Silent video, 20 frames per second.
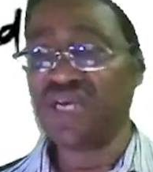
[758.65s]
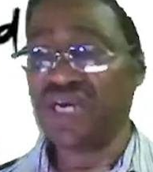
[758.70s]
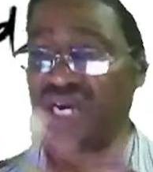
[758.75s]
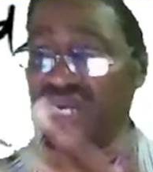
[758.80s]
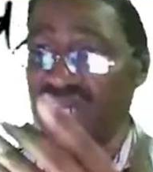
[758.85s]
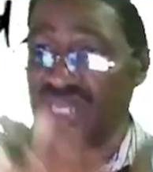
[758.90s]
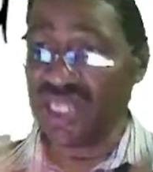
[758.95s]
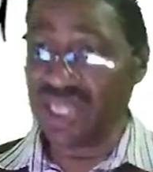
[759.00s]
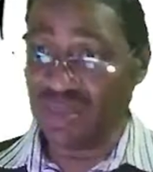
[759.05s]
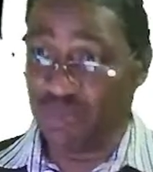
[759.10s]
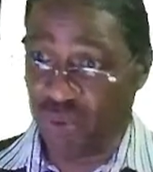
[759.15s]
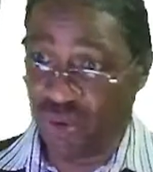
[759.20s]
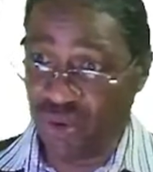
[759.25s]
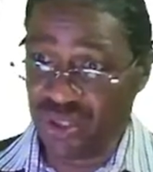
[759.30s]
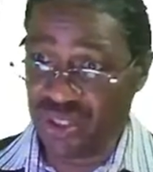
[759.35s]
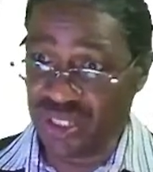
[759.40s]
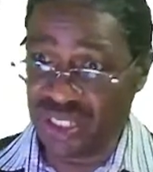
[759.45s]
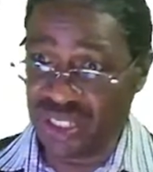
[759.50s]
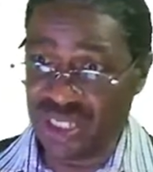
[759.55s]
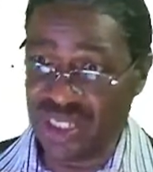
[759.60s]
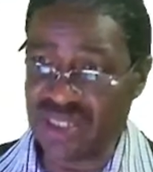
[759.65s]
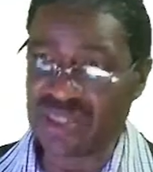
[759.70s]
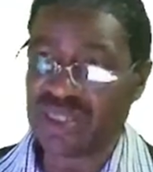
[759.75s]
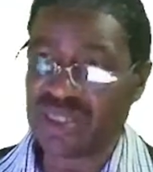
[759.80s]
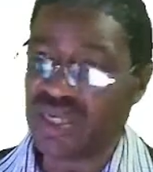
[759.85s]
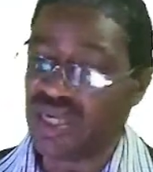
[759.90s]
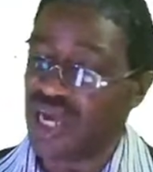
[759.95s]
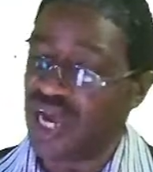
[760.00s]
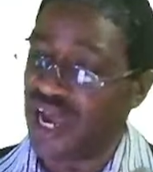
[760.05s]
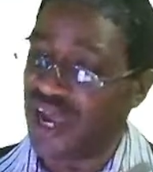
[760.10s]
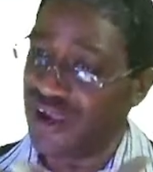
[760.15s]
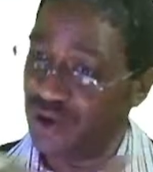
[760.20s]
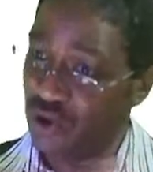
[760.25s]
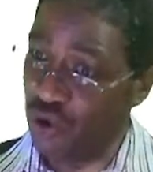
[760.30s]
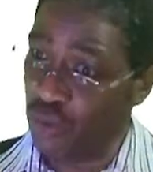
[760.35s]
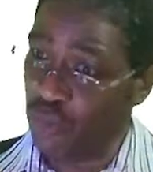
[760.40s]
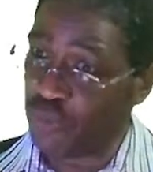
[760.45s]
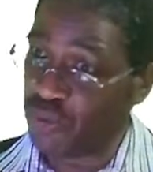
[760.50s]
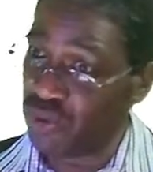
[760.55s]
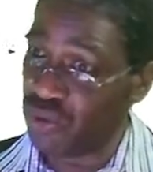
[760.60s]
Another point is, I
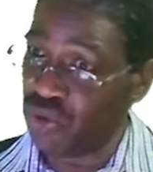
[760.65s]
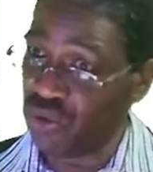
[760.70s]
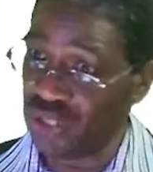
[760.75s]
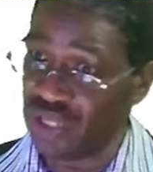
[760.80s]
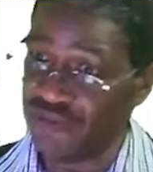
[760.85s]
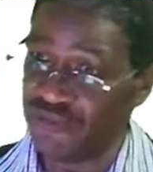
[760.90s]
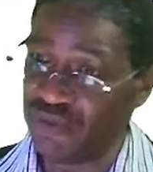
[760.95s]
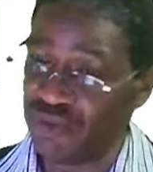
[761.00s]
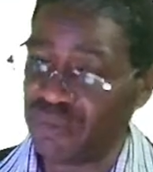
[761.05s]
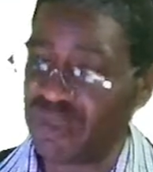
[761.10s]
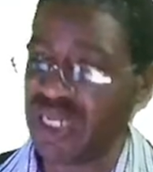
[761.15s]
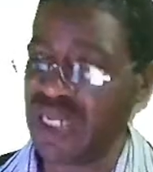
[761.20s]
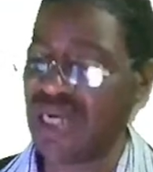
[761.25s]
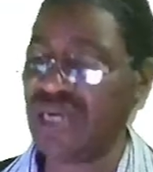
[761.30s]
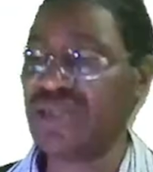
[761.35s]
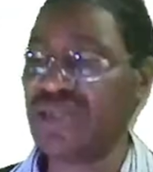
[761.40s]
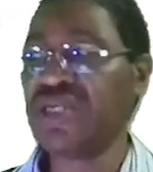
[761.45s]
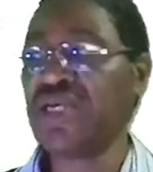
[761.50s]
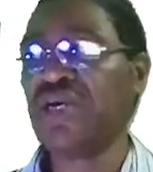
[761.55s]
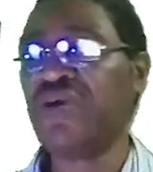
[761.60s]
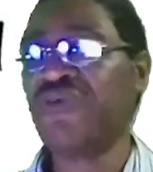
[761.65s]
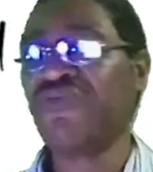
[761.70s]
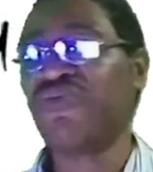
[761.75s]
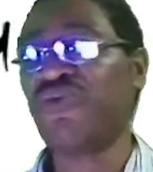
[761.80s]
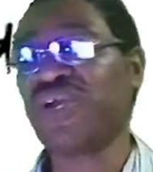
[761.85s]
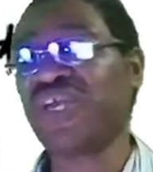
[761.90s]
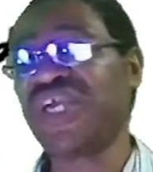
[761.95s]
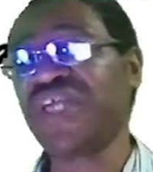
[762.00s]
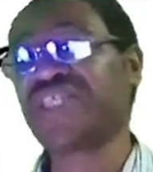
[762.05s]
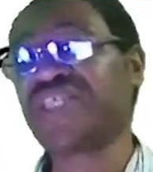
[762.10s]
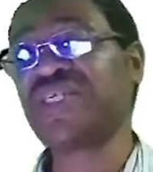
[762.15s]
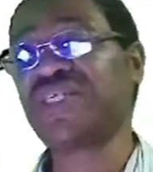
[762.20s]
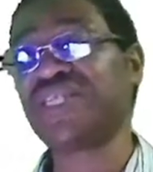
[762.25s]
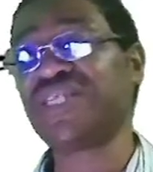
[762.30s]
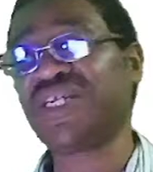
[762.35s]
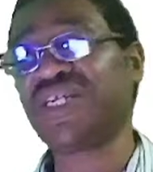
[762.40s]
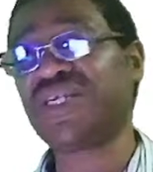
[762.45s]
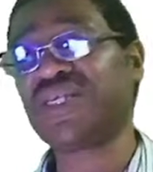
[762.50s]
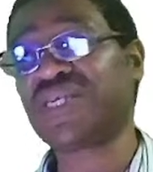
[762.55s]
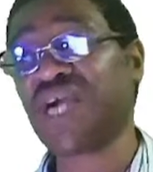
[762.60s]
hope you know the formula for getting the
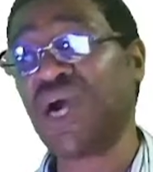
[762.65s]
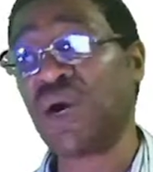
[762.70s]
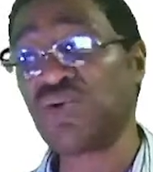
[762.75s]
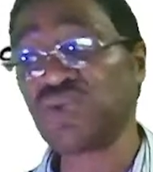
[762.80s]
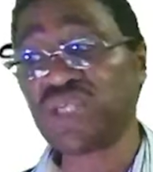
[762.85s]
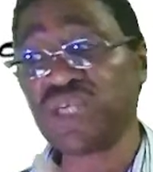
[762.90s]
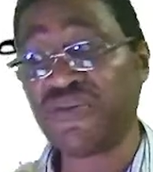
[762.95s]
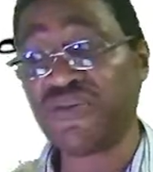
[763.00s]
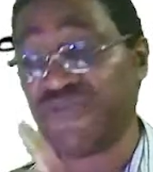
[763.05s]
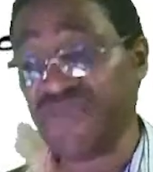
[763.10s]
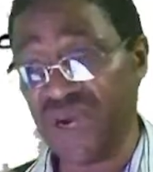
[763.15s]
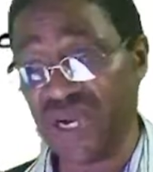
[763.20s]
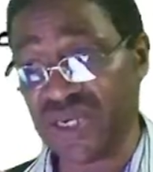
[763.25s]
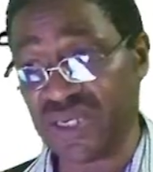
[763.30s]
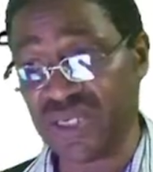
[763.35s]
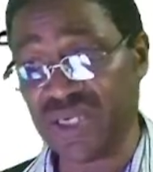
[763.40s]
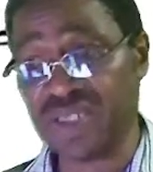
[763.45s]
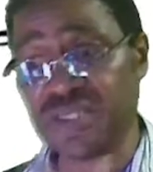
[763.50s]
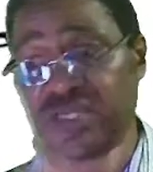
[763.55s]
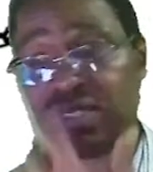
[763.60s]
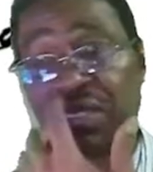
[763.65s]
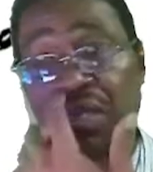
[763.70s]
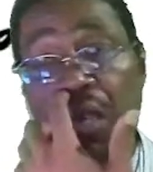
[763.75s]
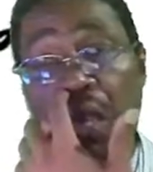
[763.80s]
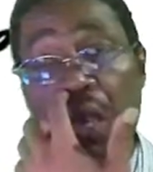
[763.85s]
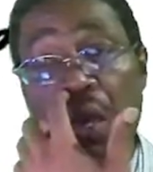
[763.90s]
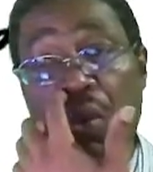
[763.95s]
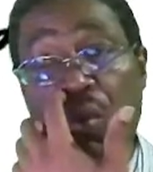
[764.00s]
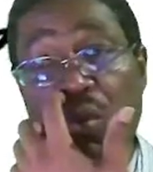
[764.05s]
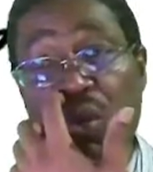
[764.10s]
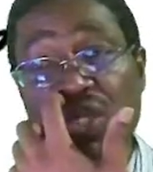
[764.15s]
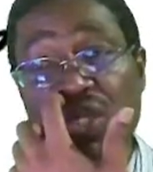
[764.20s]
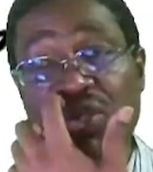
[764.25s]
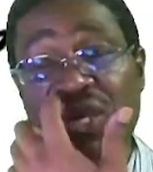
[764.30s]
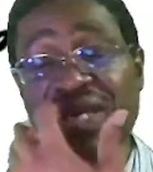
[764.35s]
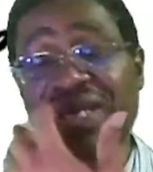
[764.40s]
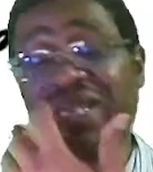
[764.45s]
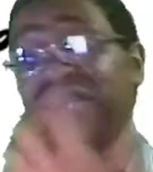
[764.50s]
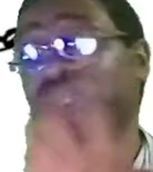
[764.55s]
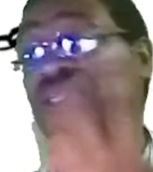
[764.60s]
discounting factors when you are
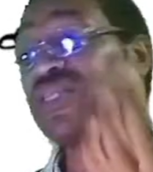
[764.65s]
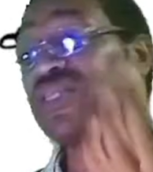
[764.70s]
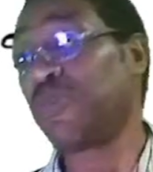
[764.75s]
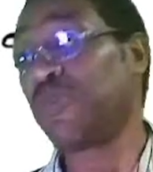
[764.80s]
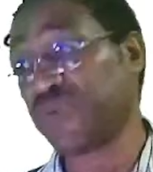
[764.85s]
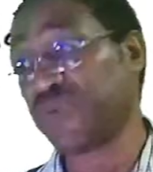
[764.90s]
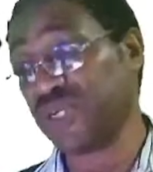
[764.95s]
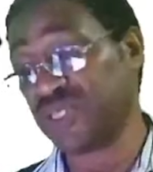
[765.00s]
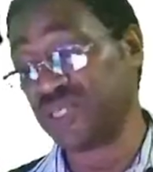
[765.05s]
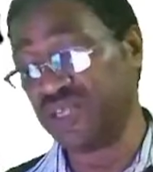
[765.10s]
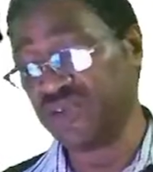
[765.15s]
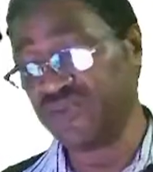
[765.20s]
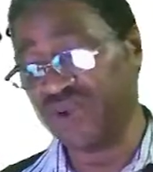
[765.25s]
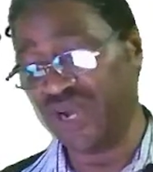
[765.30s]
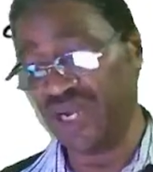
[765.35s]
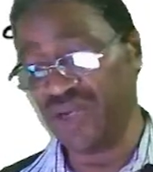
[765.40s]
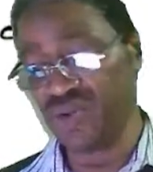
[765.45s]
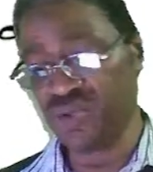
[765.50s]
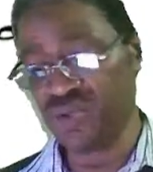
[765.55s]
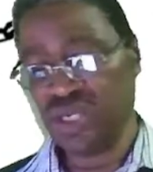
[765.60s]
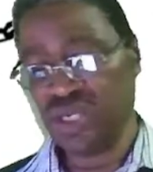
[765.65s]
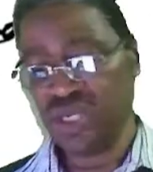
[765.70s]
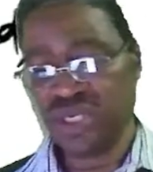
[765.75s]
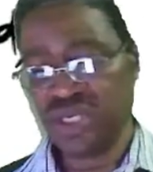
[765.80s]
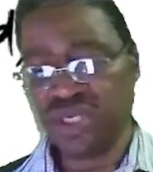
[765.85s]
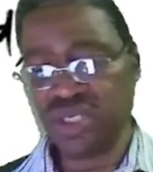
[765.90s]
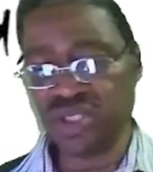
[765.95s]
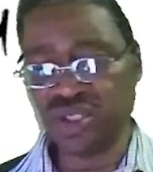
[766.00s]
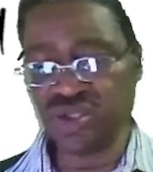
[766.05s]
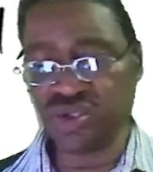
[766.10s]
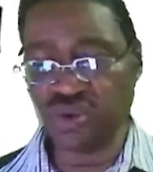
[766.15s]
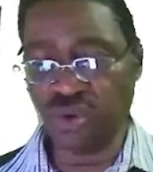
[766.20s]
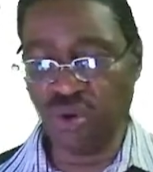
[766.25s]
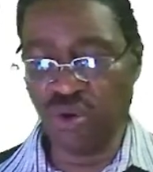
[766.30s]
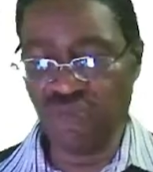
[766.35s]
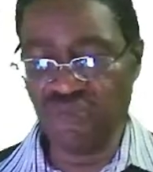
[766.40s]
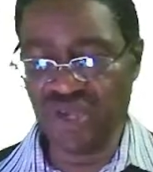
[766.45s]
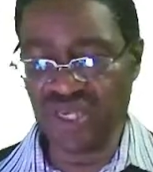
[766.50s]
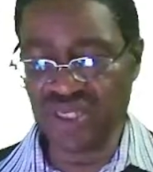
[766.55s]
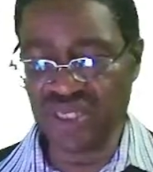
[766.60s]
getting the present value. It is
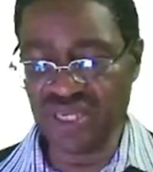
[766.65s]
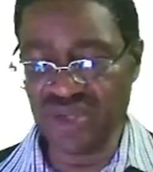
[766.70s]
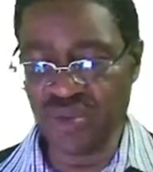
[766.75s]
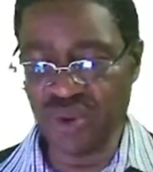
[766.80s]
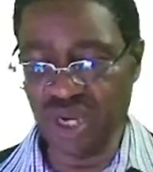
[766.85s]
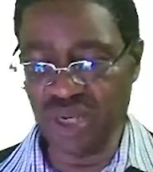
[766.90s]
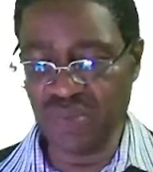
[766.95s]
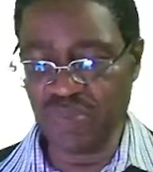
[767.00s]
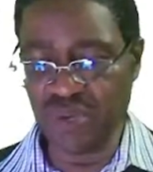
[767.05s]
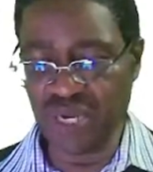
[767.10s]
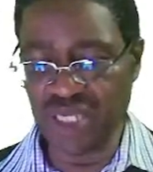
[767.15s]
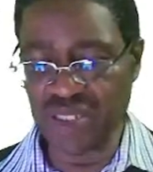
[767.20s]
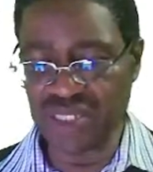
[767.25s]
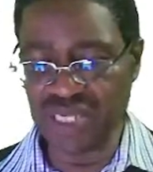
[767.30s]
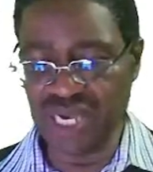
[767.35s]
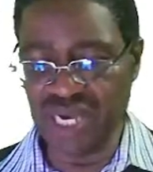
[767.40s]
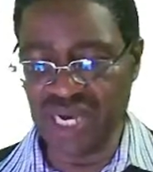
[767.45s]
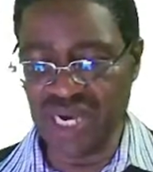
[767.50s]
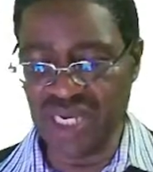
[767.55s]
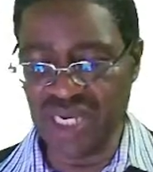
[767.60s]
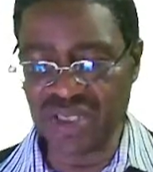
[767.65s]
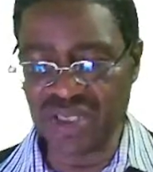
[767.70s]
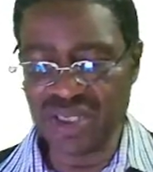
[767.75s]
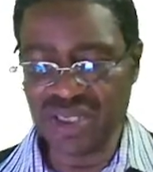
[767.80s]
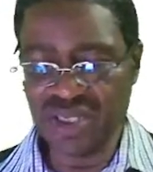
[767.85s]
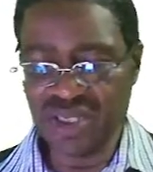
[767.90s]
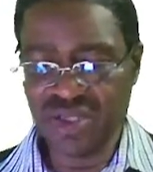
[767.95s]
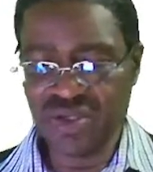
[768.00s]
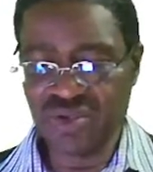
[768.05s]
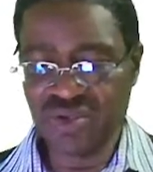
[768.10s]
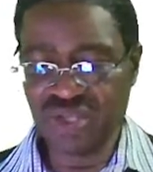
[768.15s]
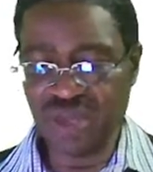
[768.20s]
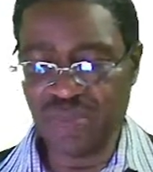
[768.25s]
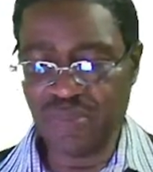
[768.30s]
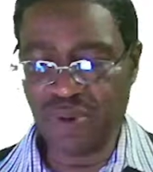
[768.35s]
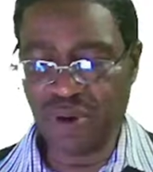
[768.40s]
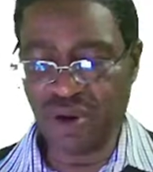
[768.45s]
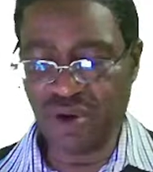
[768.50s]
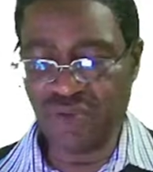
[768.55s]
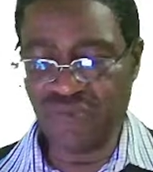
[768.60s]
obviously 1 plus r to the
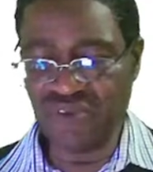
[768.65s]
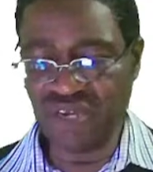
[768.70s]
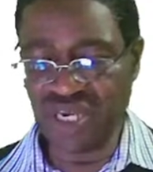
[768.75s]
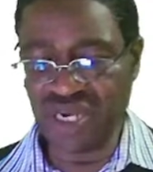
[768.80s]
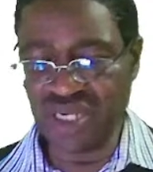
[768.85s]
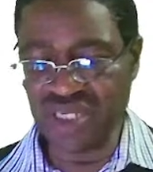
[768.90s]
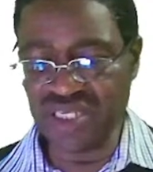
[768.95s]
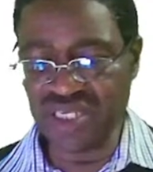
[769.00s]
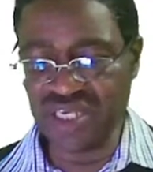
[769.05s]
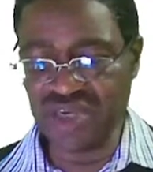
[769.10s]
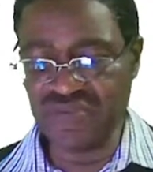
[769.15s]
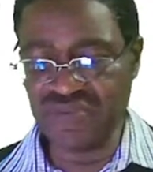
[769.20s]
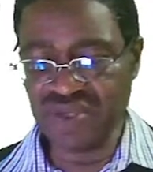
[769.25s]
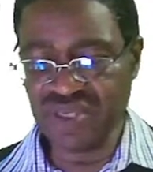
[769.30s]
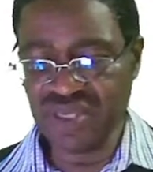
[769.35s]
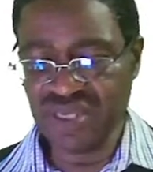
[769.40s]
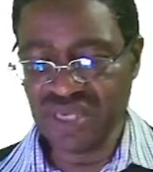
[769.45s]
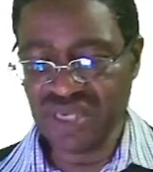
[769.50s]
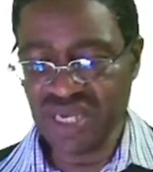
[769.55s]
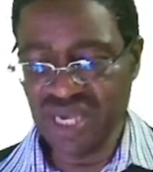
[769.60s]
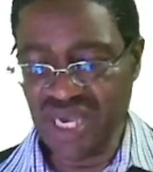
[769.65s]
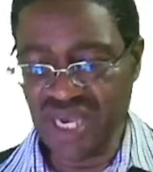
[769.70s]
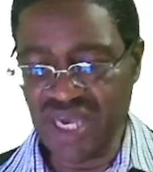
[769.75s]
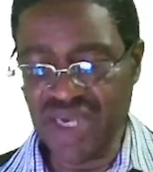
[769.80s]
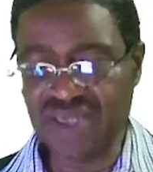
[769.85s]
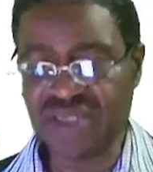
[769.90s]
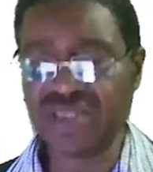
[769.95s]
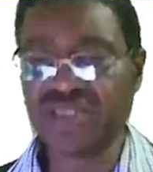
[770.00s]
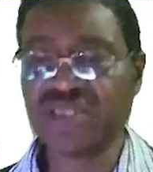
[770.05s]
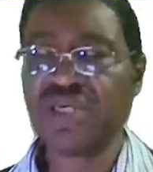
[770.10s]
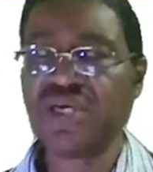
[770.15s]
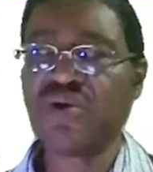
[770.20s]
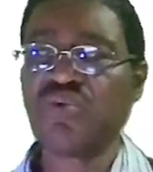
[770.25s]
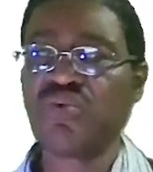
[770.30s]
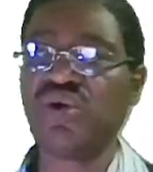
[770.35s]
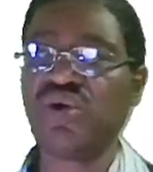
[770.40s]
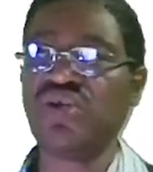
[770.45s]
power of negative n. When you